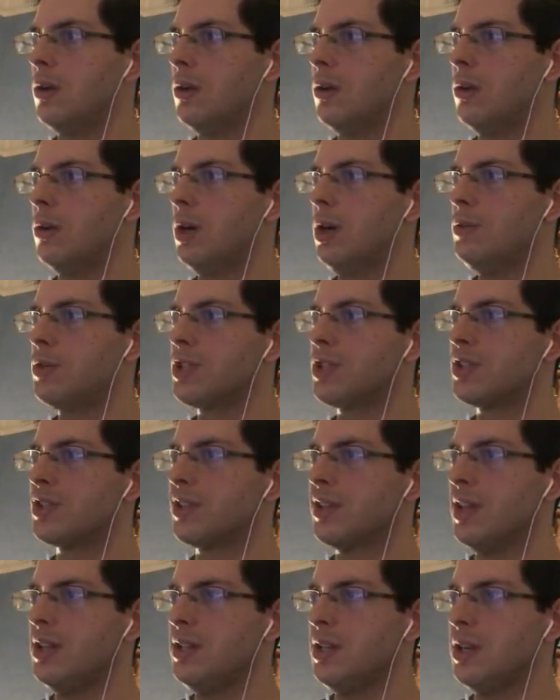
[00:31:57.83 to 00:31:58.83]
Oh, I was just
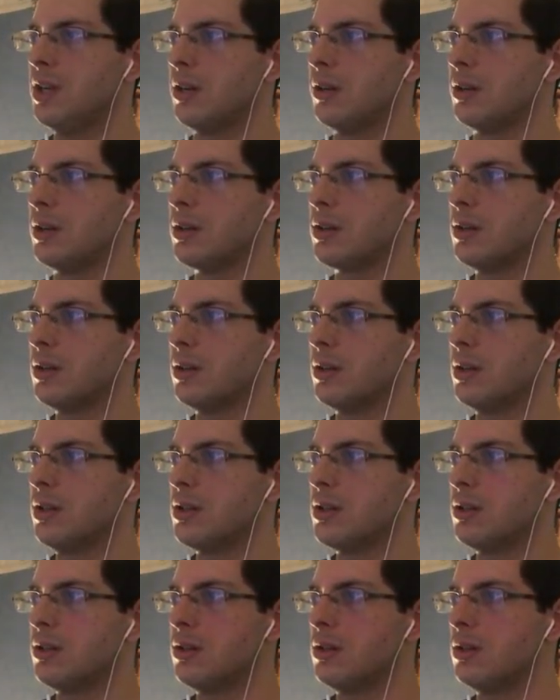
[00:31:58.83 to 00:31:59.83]
standing here and there's like an
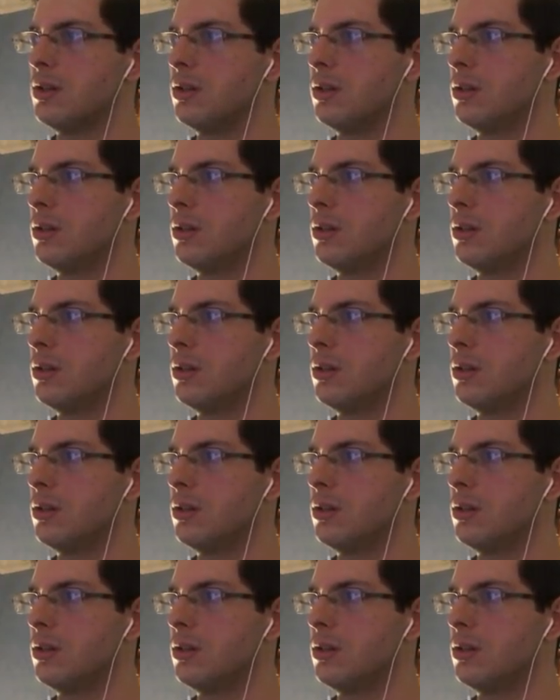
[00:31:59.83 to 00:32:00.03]
entire